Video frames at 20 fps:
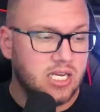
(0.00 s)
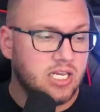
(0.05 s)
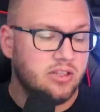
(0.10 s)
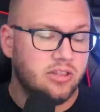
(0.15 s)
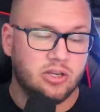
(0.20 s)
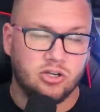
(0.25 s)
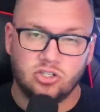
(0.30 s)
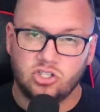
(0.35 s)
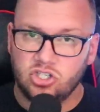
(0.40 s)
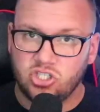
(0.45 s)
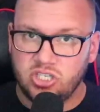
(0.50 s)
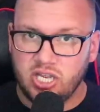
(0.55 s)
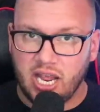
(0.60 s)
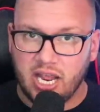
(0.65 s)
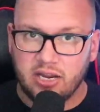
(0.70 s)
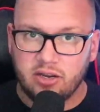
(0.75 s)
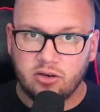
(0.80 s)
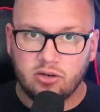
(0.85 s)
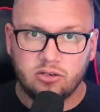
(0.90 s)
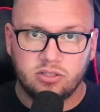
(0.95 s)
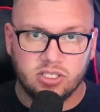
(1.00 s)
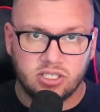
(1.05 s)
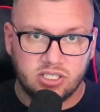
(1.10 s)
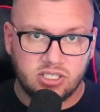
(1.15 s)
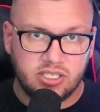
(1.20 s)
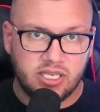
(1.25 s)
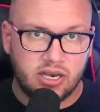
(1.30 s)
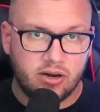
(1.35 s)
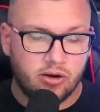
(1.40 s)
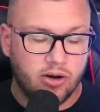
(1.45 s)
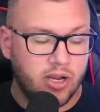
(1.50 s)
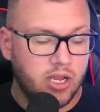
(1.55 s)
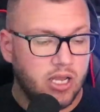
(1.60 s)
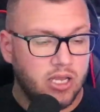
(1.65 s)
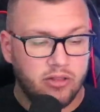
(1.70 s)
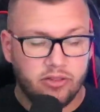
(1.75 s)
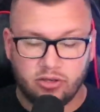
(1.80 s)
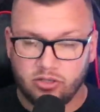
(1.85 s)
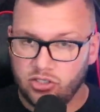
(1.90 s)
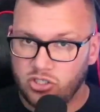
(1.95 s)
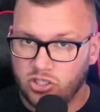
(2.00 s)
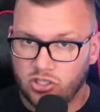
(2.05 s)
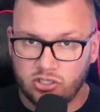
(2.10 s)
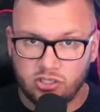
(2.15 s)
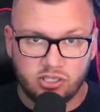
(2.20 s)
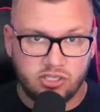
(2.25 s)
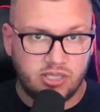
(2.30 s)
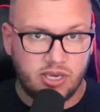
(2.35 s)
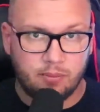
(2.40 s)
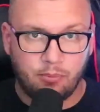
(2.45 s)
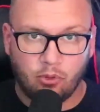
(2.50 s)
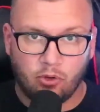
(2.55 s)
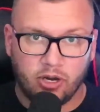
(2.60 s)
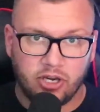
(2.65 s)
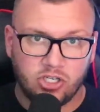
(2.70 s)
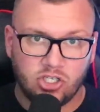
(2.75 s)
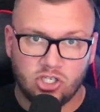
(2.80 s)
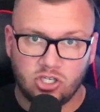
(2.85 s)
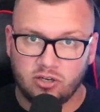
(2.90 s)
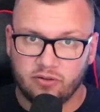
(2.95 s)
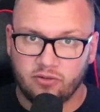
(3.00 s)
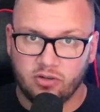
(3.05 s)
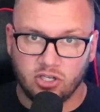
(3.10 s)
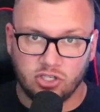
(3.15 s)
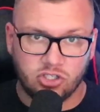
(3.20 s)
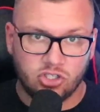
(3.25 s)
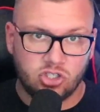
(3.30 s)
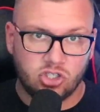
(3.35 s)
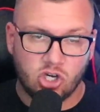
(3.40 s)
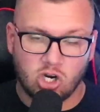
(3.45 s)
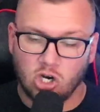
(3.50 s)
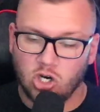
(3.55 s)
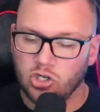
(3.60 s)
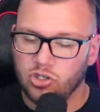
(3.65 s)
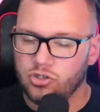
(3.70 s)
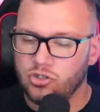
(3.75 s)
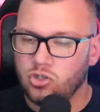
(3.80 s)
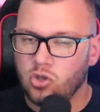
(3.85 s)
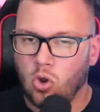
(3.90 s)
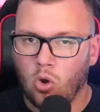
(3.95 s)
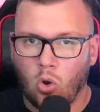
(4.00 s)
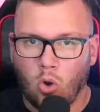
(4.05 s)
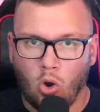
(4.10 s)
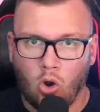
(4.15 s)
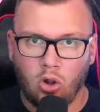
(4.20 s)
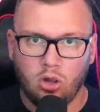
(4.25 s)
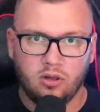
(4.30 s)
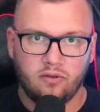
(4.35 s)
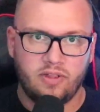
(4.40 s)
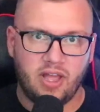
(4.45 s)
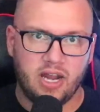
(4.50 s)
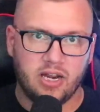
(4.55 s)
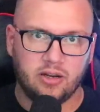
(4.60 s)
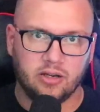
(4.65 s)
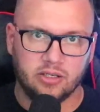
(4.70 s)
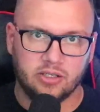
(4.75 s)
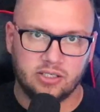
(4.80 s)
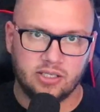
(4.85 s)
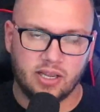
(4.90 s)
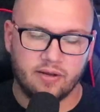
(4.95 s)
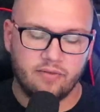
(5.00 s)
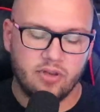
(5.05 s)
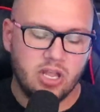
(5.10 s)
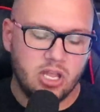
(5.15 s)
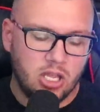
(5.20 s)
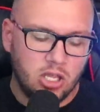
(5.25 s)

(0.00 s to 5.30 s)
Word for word: Their standards, etc. There's still the separation of concerns, all of that good stuff.